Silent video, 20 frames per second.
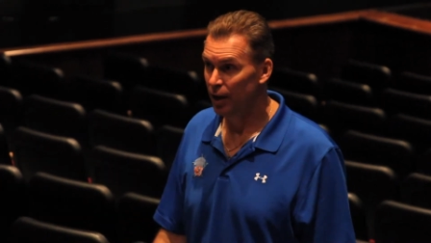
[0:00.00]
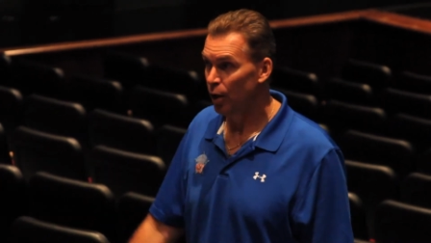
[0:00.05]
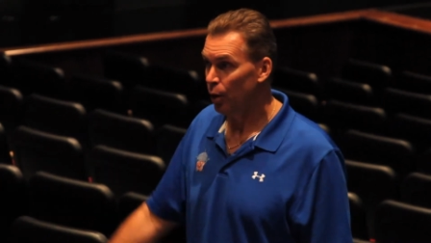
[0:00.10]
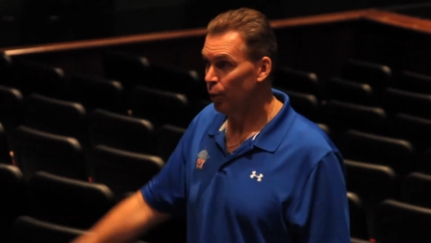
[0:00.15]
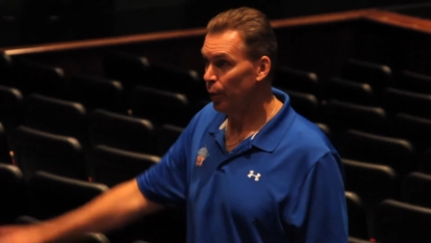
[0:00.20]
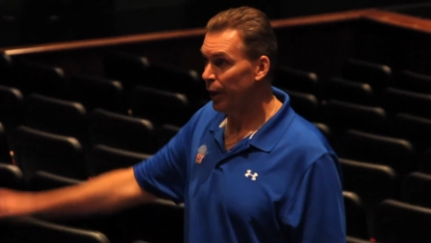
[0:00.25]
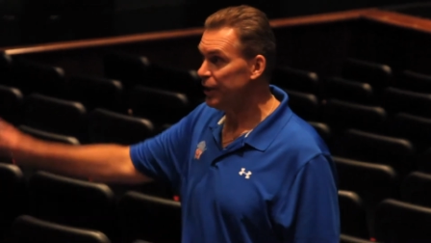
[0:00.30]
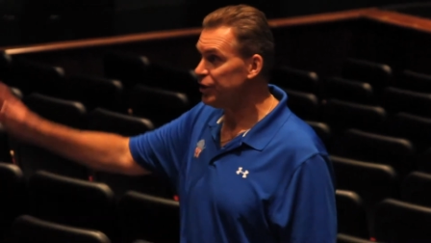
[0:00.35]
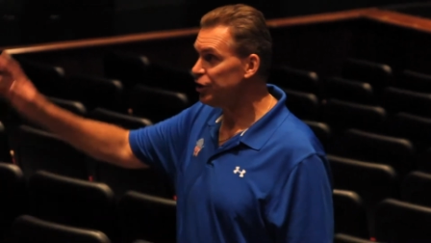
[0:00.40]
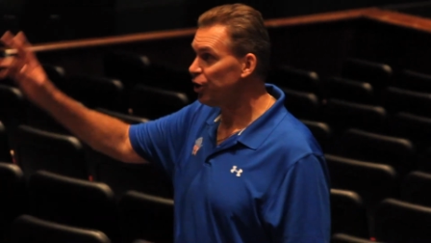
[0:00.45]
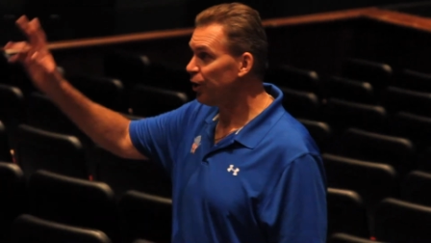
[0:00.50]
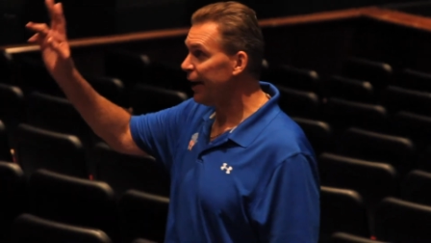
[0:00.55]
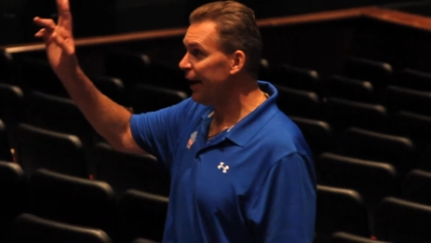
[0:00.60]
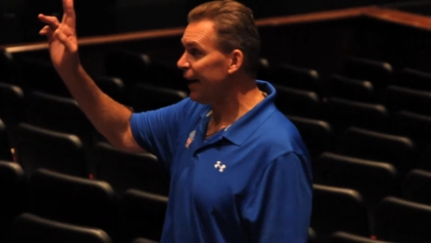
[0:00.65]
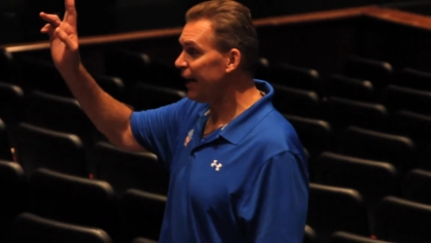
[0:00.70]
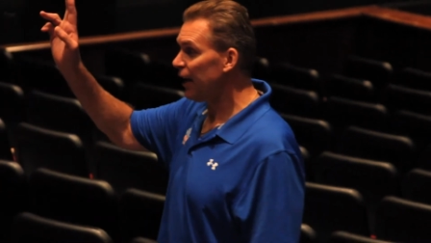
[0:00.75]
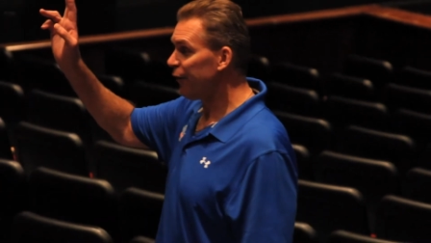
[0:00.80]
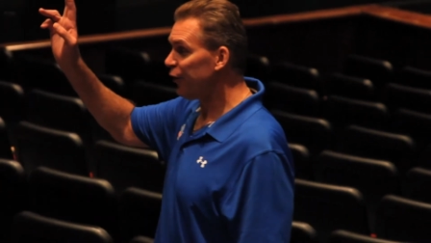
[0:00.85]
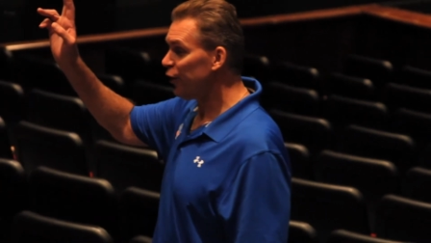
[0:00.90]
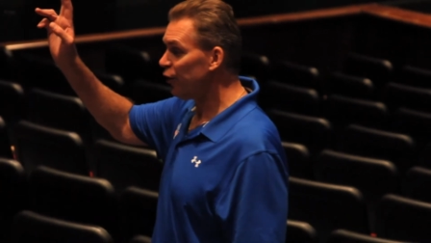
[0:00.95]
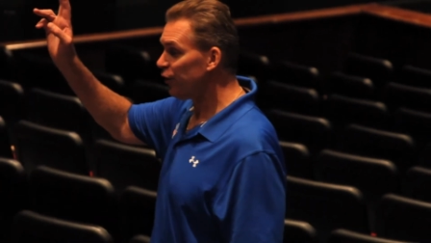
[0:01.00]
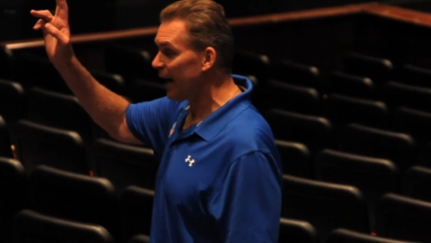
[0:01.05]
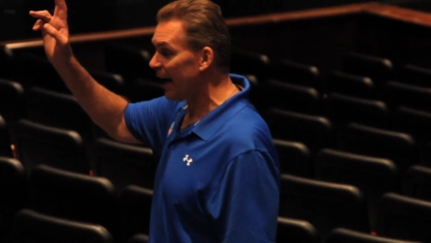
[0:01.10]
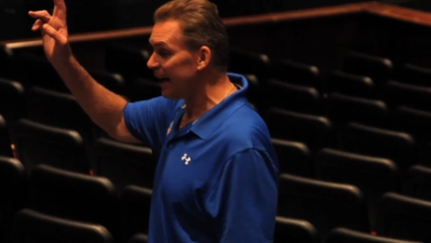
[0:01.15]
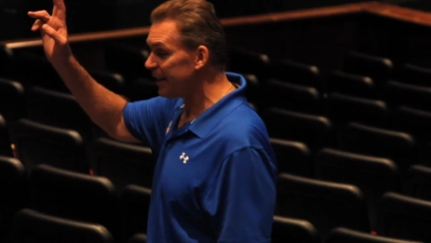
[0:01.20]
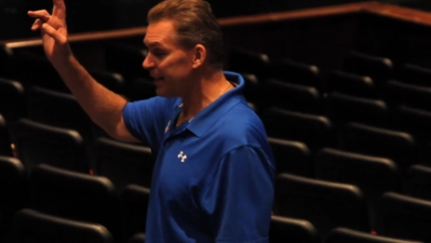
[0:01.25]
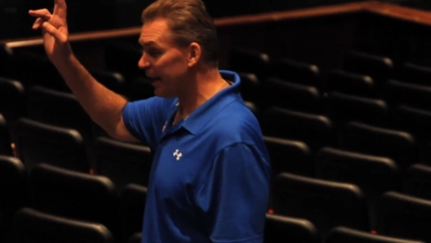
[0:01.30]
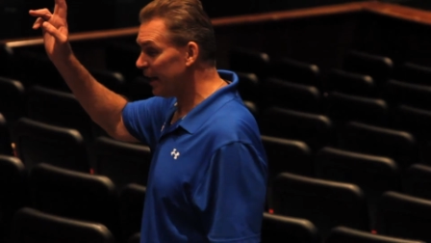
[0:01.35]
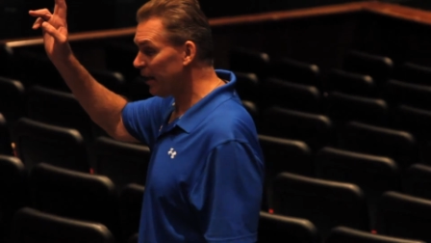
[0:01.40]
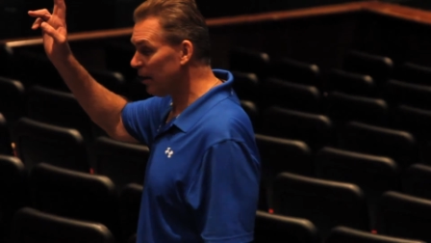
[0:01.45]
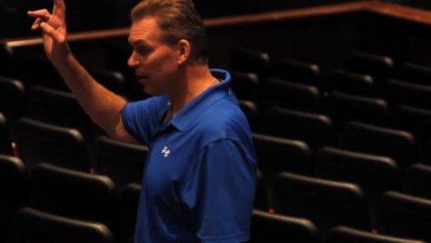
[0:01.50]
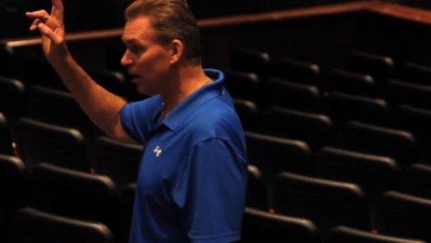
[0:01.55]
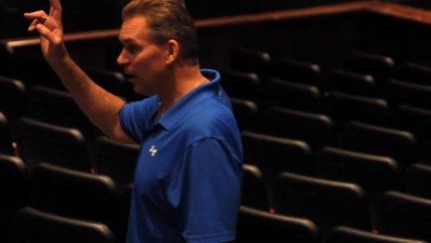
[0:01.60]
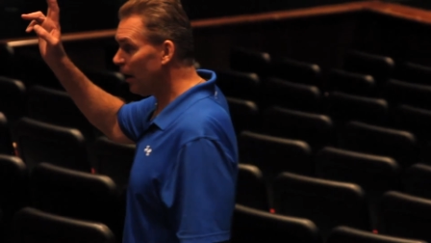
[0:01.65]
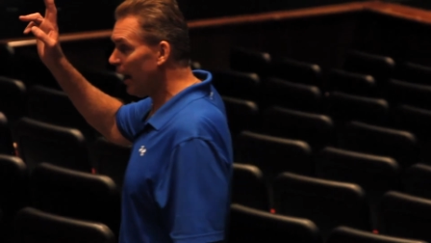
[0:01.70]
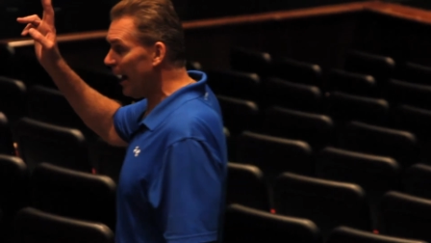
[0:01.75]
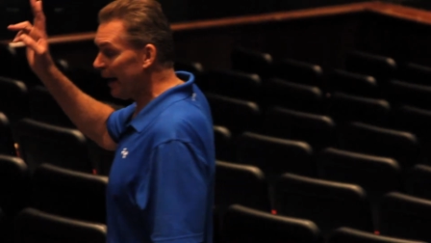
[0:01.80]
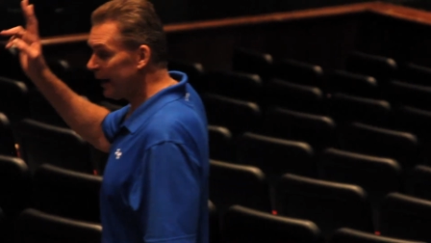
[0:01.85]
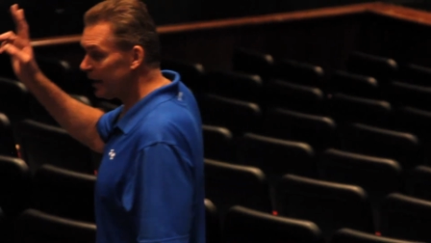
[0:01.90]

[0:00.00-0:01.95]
Raise your hand if you got that. How